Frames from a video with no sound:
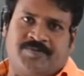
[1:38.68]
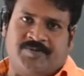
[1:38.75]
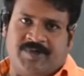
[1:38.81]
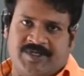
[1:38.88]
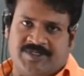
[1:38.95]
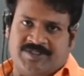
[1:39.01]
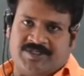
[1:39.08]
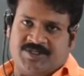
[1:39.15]

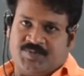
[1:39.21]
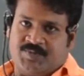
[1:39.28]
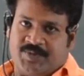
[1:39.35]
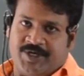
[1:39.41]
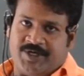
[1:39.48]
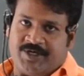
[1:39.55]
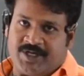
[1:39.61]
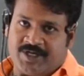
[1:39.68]
what is the
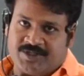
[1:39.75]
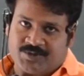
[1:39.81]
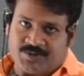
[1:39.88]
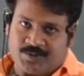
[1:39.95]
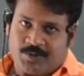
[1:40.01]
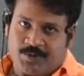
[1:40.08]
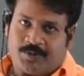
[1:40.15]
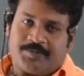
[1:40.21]
speed he has to
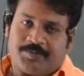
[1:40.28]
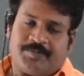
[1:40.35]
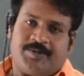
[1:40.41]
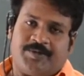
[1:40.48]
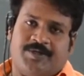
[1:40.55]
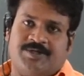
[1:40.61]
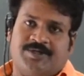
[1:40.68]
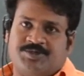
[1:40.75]
go
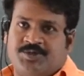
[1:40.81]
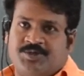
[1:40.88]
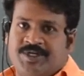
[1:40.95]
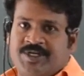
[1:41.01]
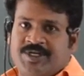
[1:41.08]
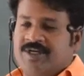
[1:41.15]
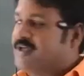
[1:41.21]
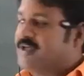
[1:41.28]
so that
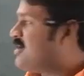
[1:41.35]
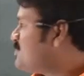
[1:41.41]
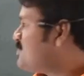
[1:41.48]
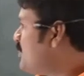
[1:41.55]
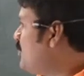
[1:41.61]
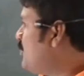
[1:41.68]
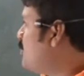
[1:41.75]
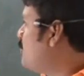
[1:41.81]
he can catch
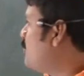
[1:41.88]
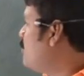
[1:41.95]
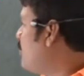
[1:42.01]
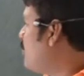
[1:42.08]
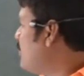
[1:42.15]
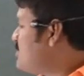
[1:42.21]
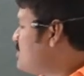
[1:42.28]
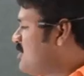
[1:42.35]
when two
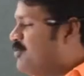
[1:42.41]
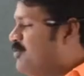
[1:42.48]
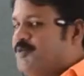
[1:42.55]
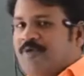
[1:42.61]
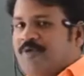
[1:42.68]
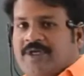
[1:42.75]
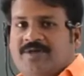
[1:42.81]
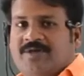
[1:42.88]
bodies are
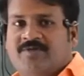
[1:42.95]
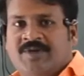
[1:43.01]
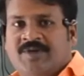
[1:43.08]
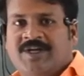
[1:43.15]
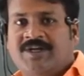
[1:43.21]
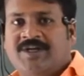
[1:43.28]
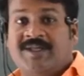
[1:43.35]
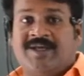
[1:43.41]
moving we
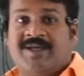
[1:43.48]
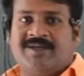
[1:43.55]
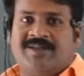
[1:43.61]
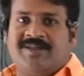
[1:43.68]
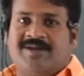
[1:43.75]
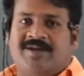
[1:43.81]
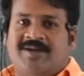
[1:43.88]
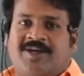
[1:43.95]
can take
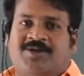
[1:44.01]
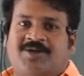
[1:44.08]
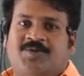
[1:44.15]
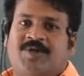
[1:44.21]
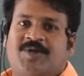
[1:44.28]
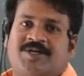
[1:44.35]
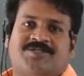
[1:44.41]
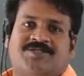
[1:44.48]
the relative
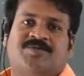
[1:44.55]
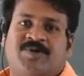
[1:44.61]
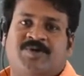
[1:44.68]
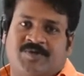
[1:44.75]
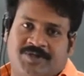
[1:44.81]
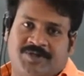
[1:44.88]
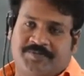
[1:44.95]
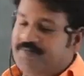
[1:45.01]
velocity
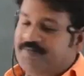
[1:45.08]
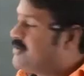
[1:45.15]
between them